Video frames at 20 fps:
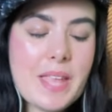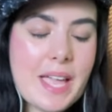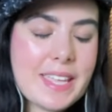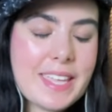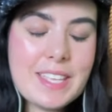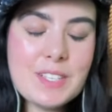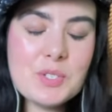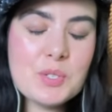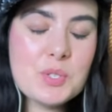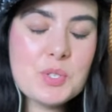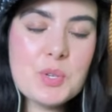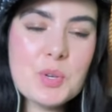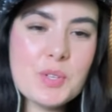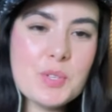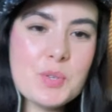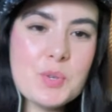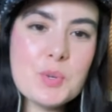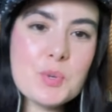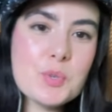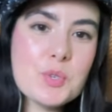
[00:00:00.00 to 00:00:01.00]
I can't,
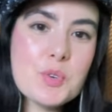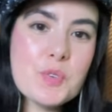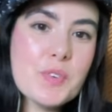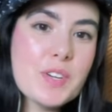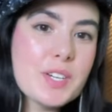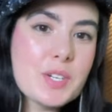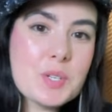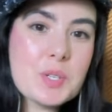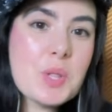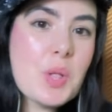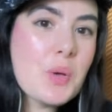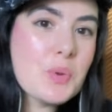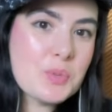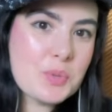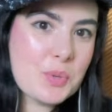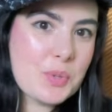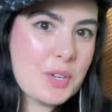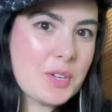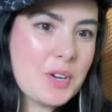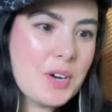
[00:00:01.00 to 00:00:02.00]
you're very close
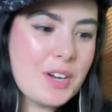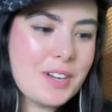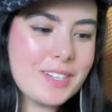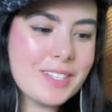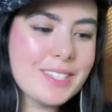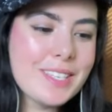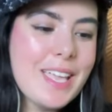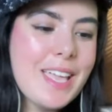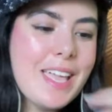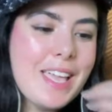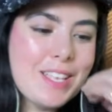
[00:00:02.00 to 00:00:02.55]
to the cars.